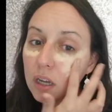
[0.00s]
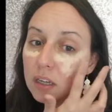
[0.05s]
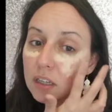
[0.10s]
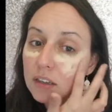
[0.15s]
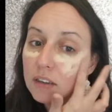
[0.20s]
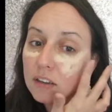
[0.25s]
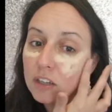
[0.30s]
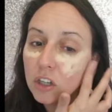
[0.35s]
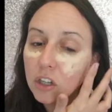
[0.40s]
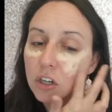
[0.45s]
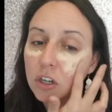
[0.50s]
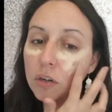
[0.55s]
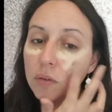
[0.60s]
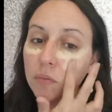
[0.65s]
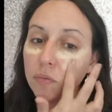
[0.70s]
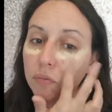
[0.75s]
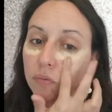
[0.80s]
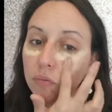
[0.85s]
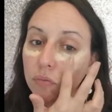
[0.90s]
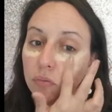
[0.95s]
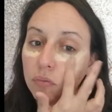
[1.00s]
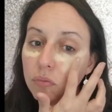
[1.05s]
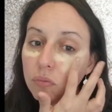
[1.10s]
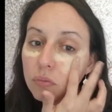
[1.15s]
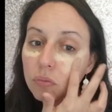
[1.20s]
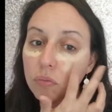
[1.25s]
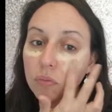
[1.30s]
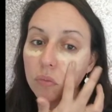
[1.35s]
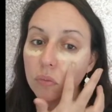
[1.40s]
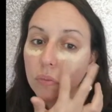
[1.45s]
a concealer,
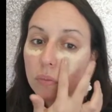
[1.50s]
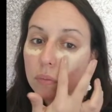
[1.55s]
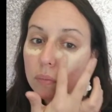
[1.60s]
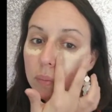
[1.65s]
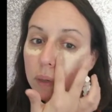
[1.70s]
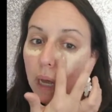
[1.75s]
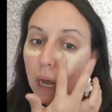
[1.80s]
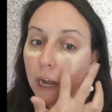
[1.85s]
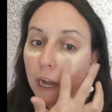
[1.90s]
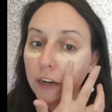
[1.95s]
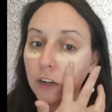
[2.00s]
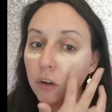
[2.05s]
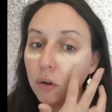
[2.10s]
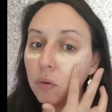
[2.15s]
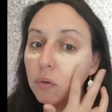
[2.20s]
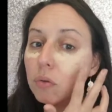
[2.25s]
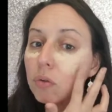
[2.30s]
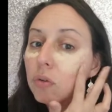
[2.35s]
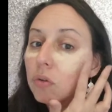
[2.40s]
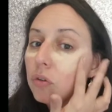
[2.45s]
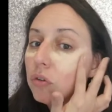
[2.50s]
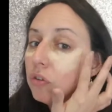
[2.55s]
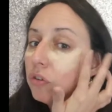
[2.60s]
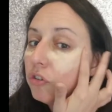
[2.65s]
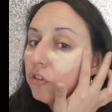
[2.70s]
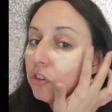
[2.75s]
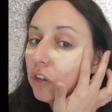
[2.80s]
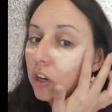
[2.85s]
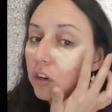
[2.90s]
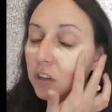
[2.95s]
but I don't
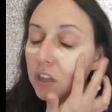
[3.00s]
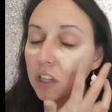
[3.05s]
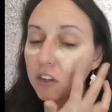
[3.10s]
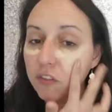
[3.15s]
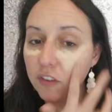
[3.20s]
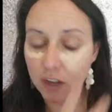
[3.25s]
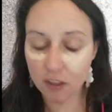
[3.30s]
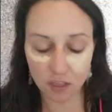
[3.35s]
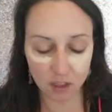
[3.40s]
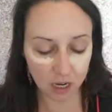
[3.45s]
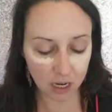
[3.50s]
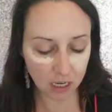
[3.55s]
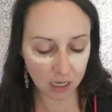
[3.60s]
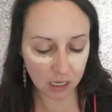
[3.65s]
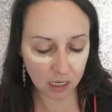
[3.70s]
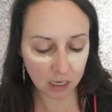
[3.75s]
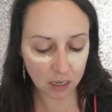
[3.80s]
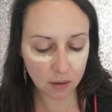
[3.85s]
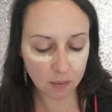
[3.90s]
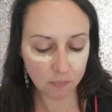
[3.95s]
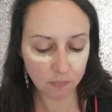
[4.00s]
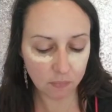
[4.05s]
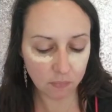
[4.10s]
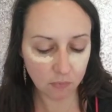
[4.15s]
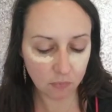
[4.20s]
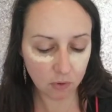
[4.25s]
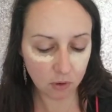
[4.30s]
generally find that I need it.